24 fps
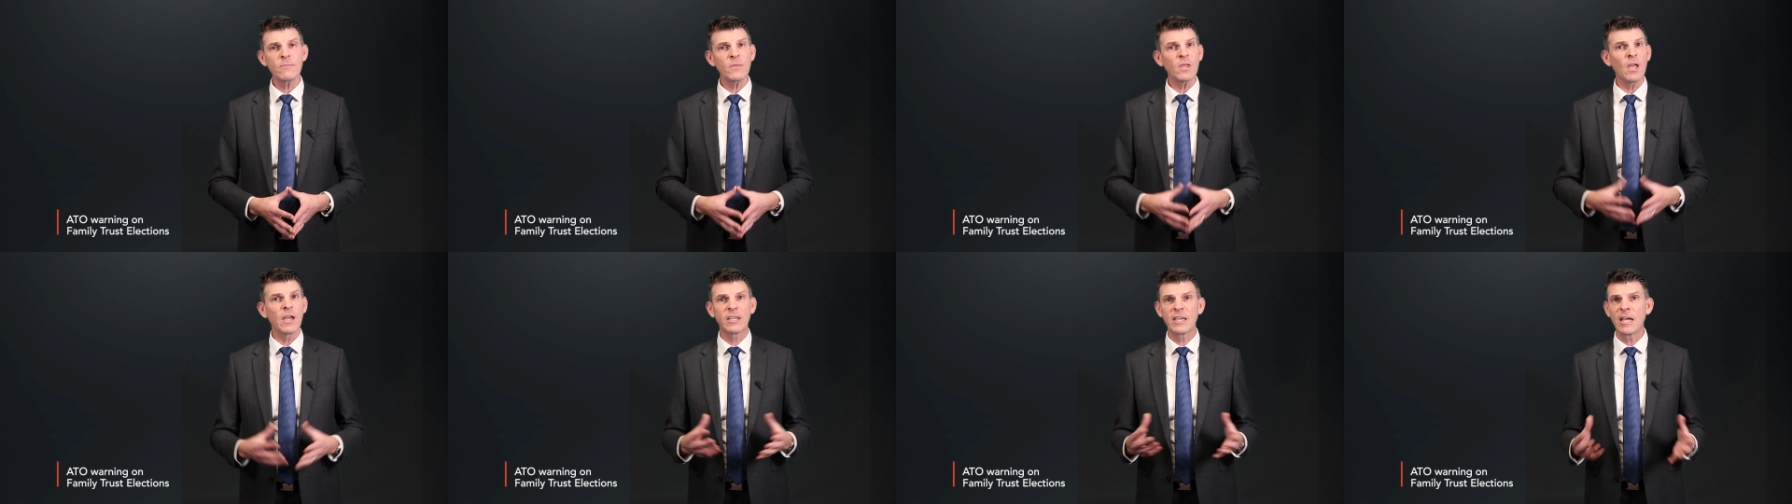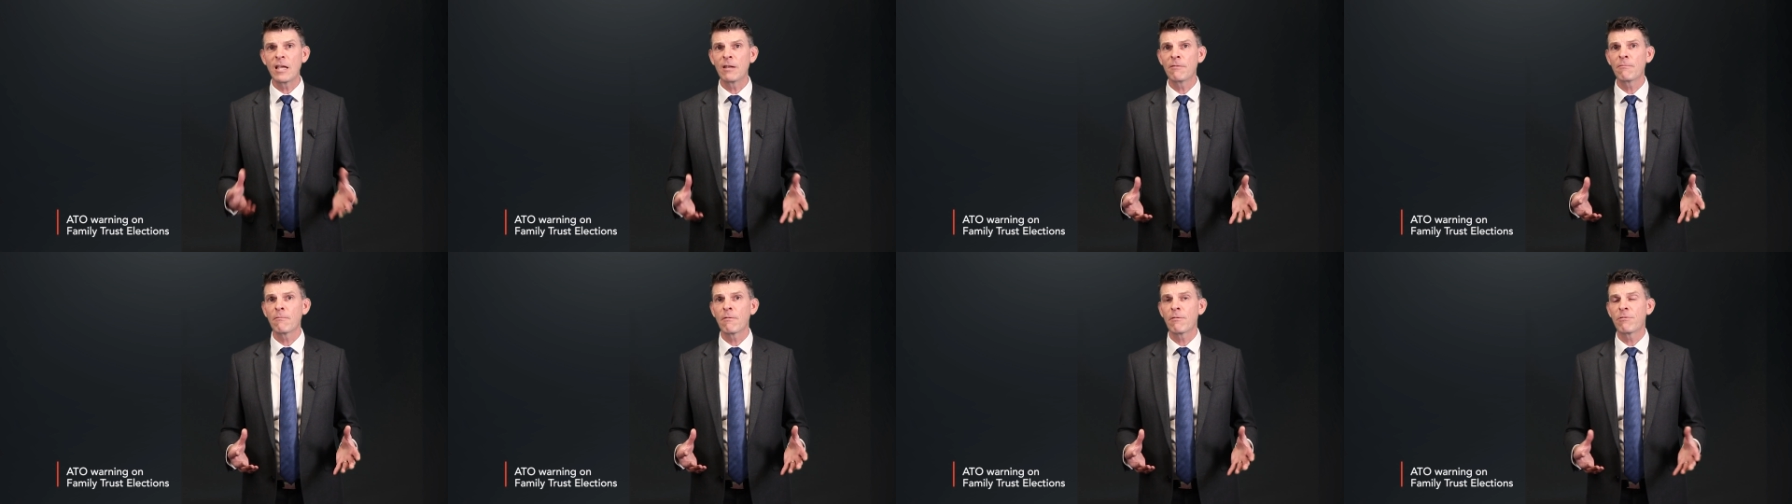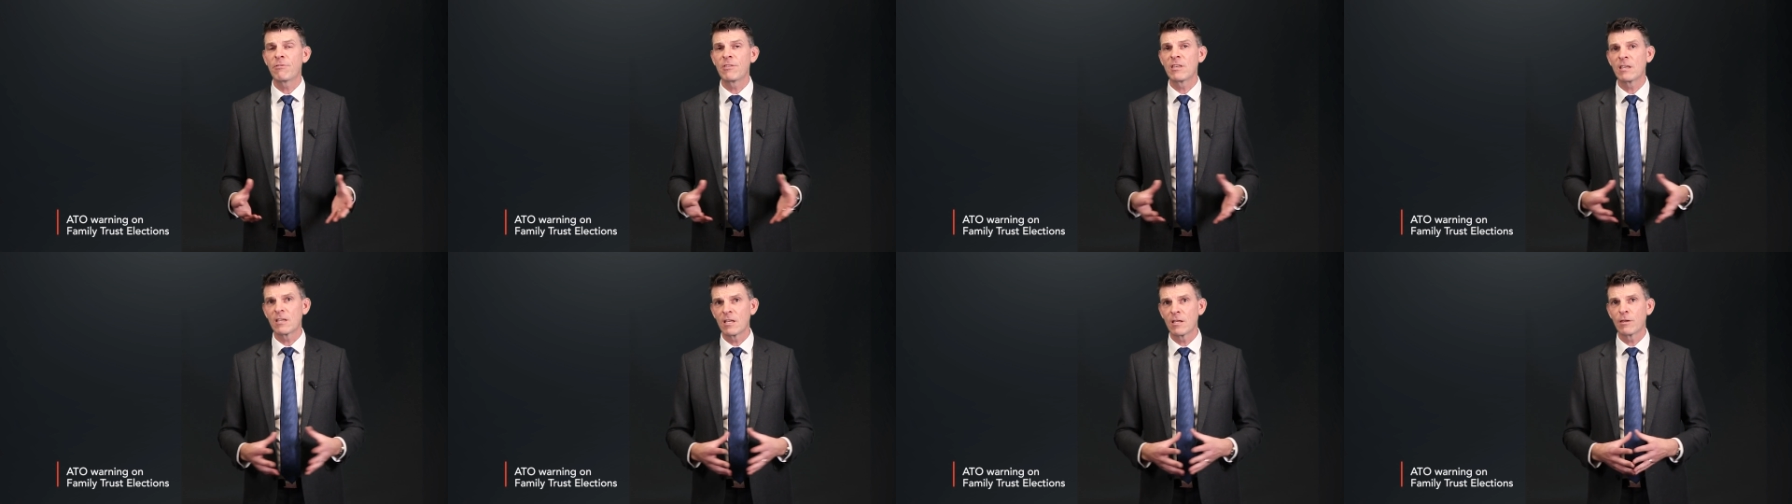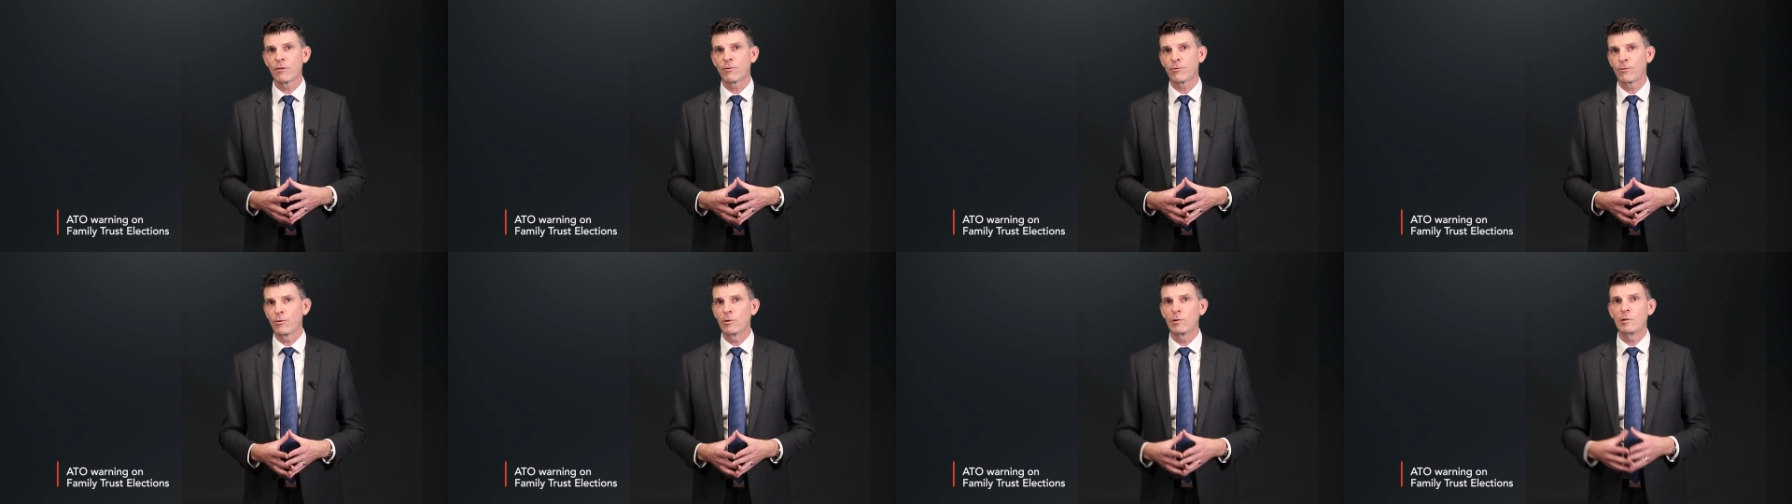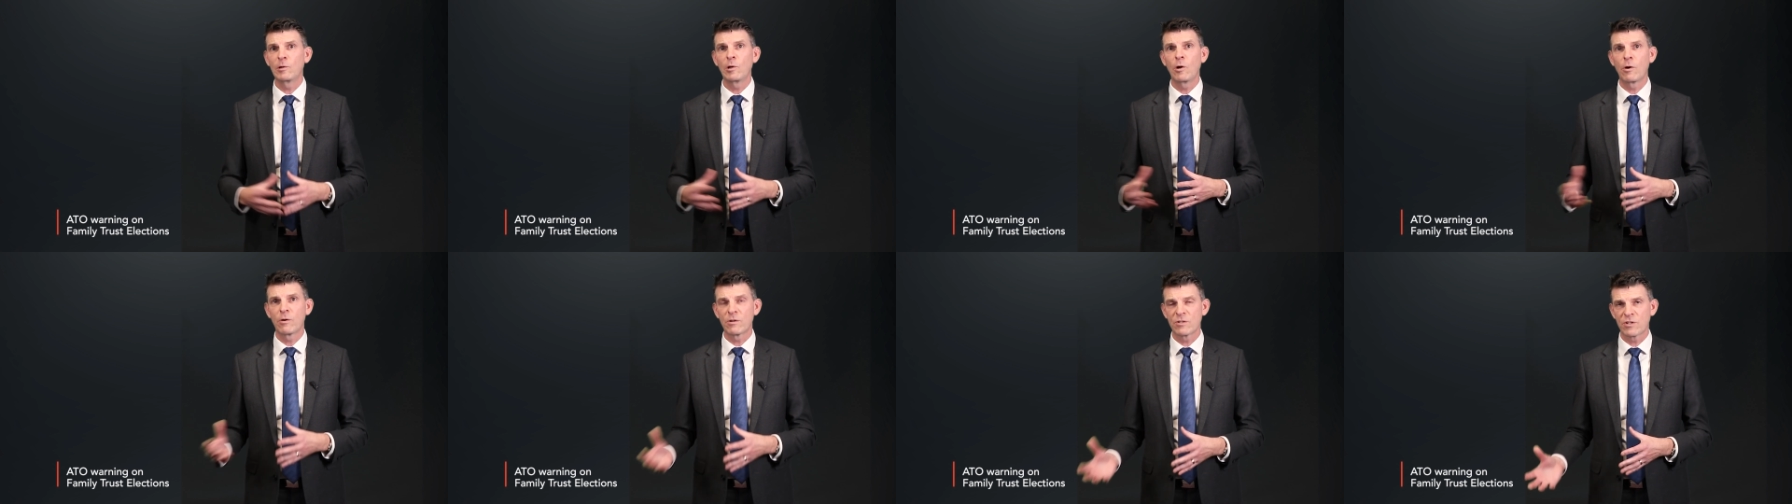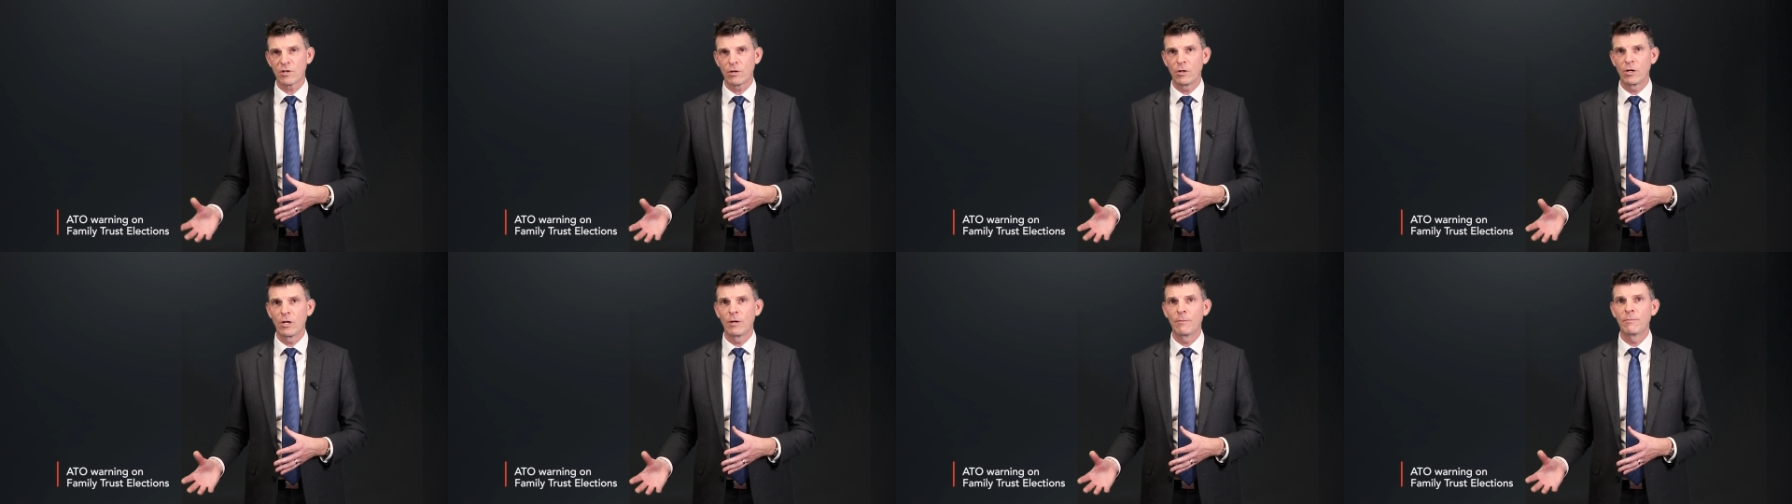Again, thinking through
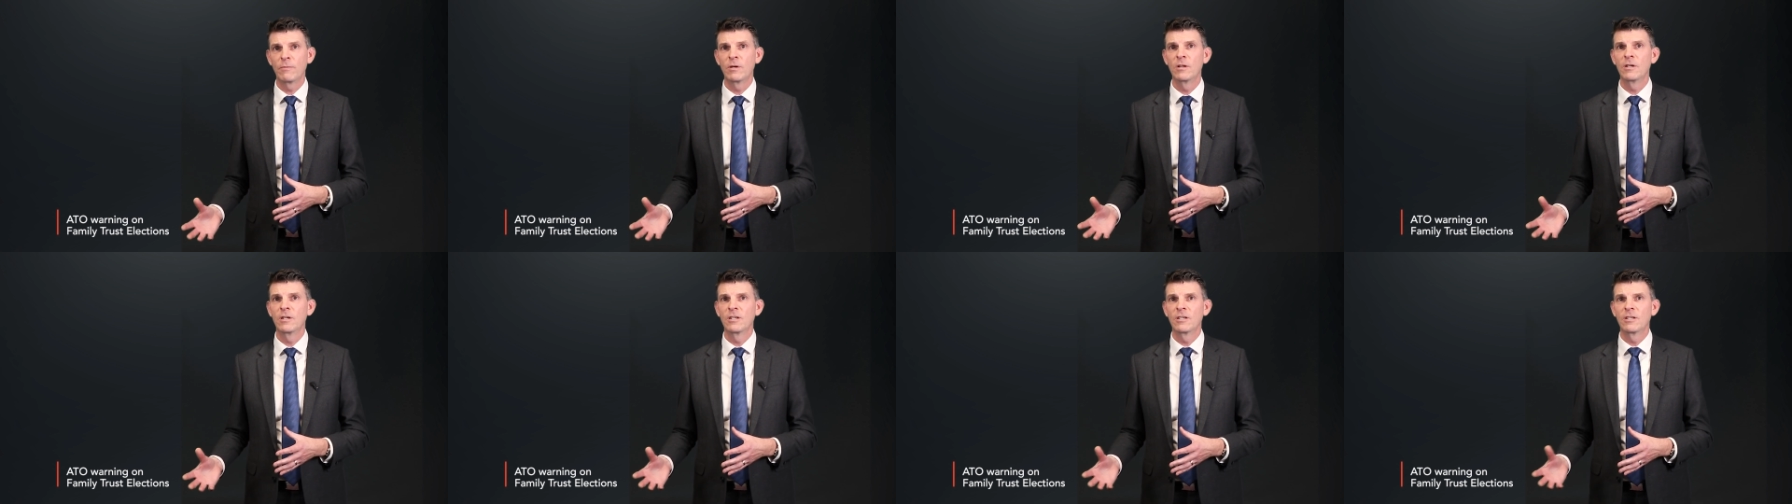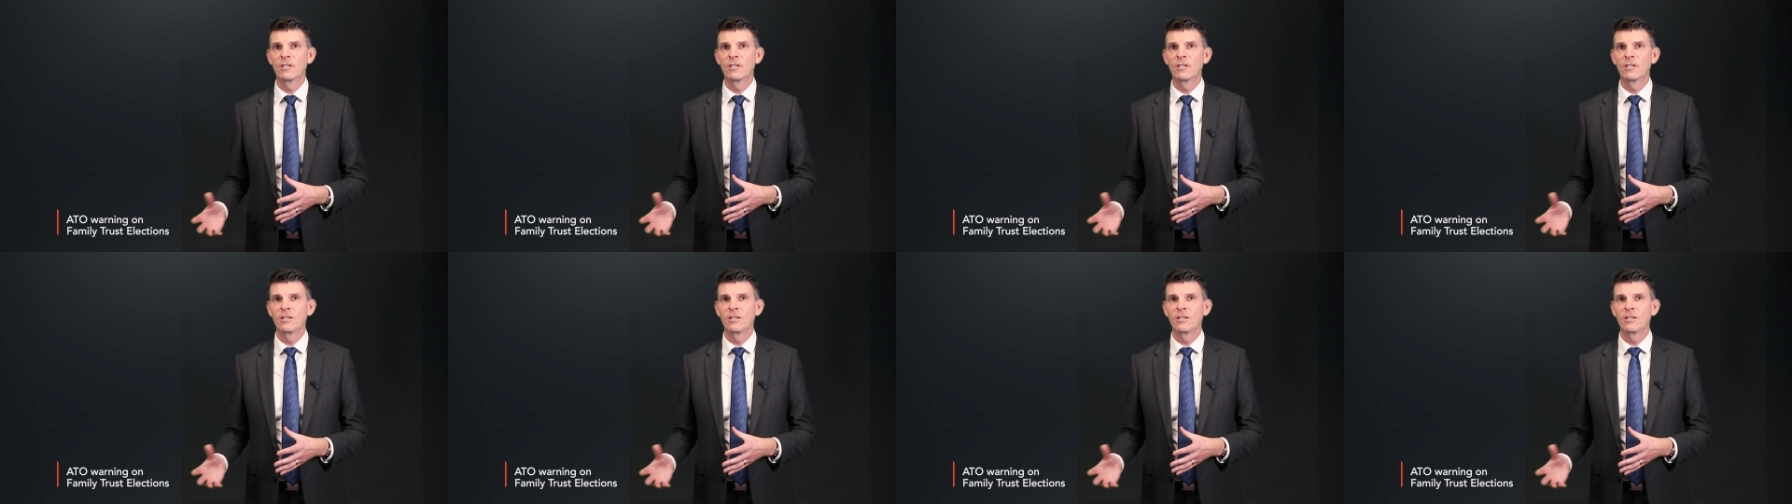long-term